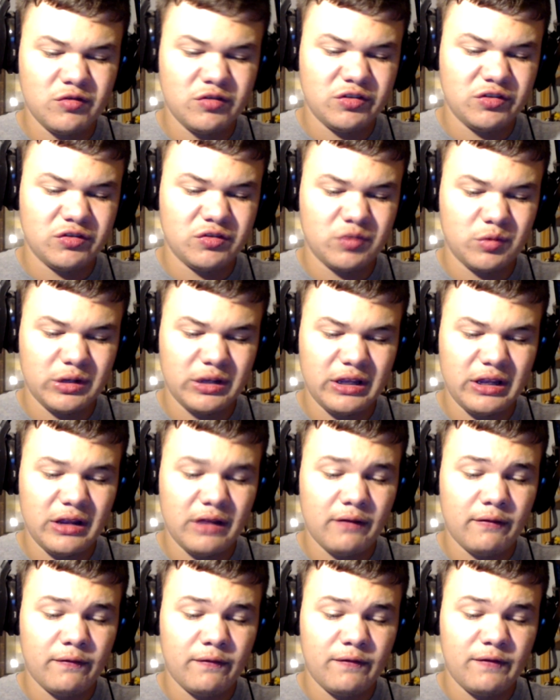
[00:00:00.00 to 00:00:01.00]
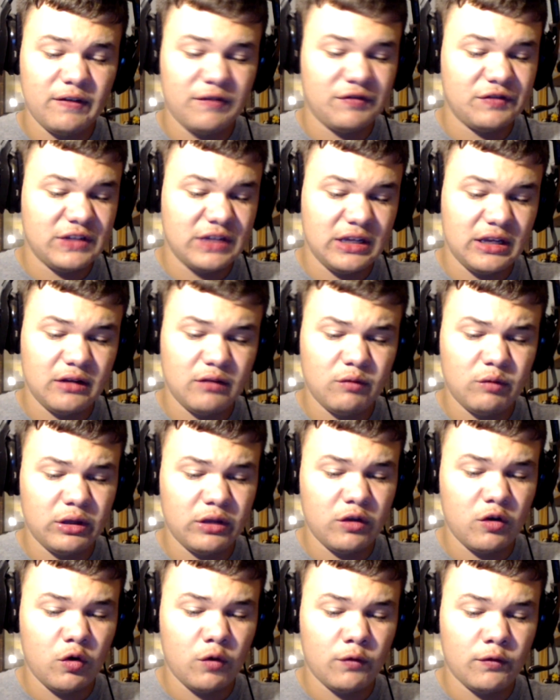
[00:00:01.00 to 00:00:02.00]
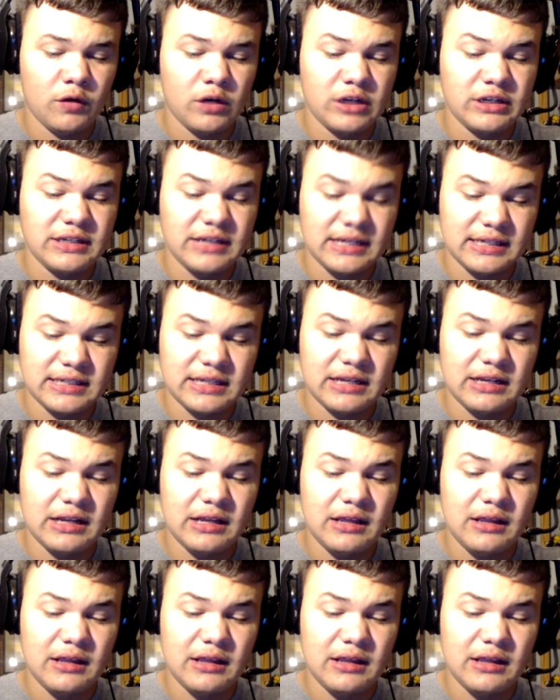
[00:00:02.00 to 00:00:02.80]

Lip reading: to 2015, with over a dozen